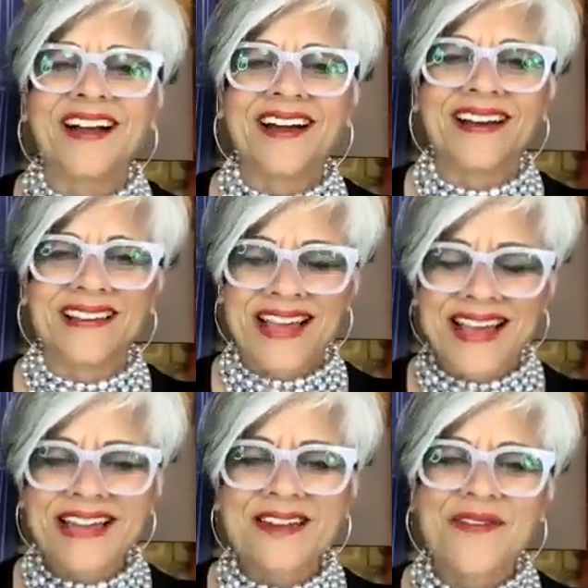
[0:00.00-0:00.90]

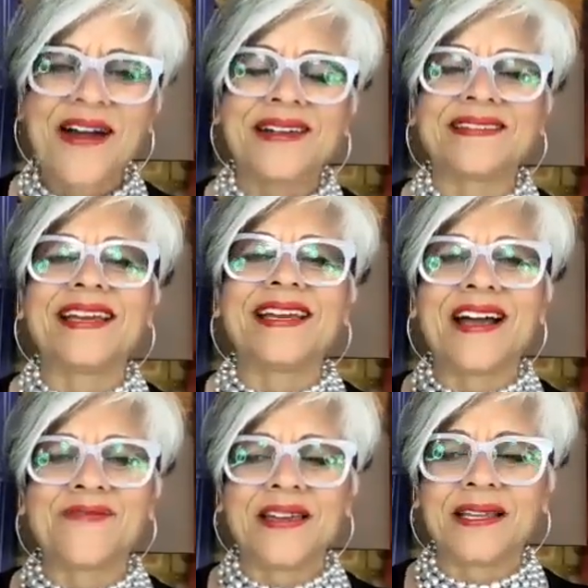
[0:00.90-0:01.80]
then finally
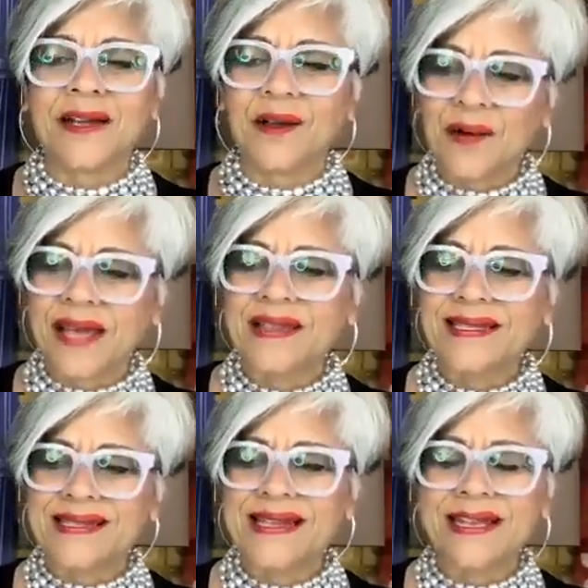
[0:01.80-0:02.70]
I feel like, okay,
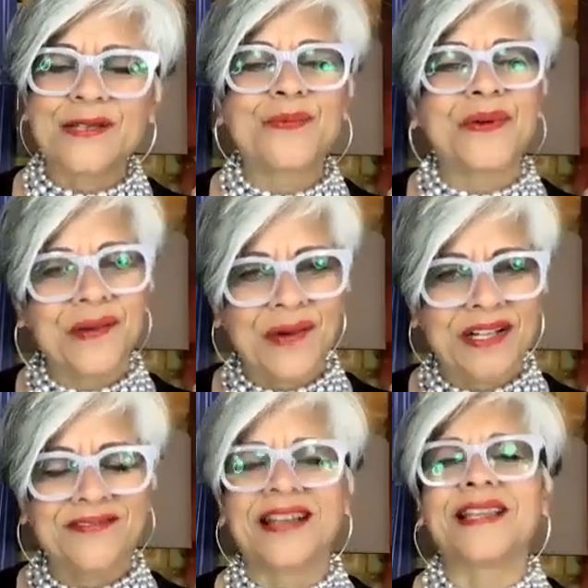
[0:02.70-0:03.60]
that scene is pretty
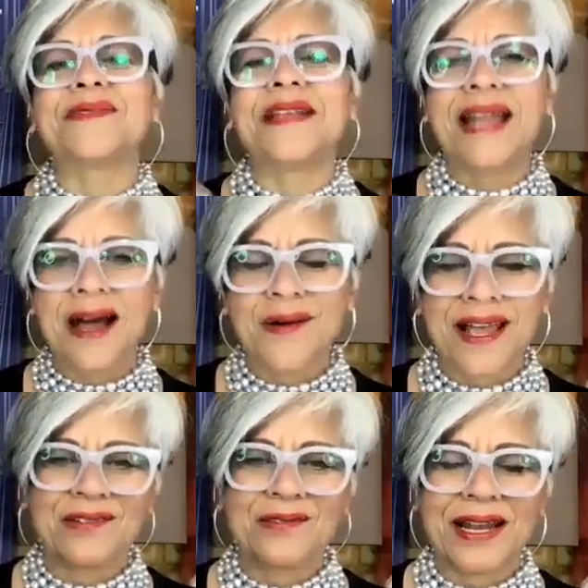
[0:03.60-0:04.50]
well developed. Now
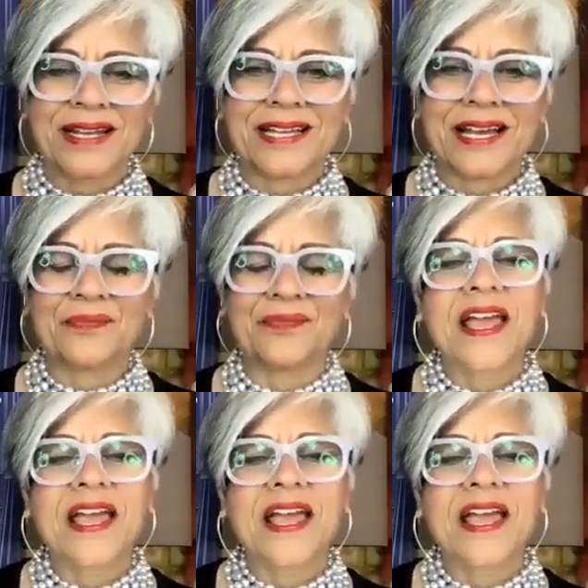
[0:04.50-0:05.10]
I can write it down.